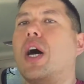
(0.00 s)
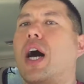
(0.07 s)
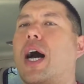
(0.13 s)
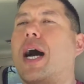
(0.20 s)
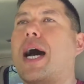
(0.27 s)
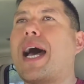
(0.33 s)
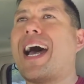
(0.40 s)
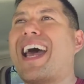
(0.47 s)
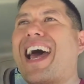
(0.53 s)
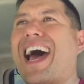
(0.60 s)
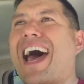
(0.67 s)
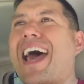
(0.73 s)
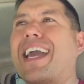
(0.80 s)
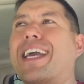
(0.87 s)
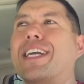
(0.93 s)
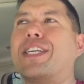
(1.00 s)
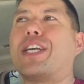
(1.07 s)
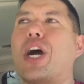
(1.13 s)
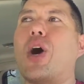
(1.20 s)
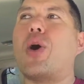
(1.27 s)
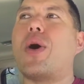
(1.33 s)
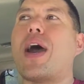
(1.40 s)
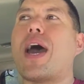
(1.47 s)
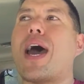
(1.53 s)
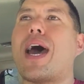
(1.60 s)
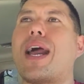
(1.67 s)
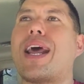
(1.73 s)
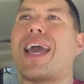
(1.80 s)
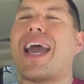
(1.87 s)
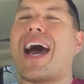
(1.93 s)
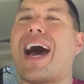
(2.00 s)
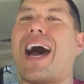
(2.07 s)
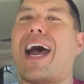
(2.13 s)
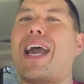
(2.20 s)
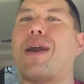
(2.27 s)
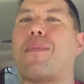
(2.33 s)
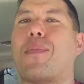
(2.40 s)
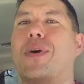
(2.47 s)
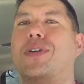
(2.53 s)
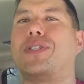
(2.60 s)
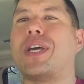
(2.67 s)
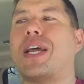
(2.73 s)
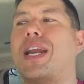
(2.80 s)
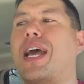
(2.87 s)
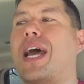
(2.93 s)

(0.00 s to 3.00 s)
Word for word: uh, I can go at a higher percent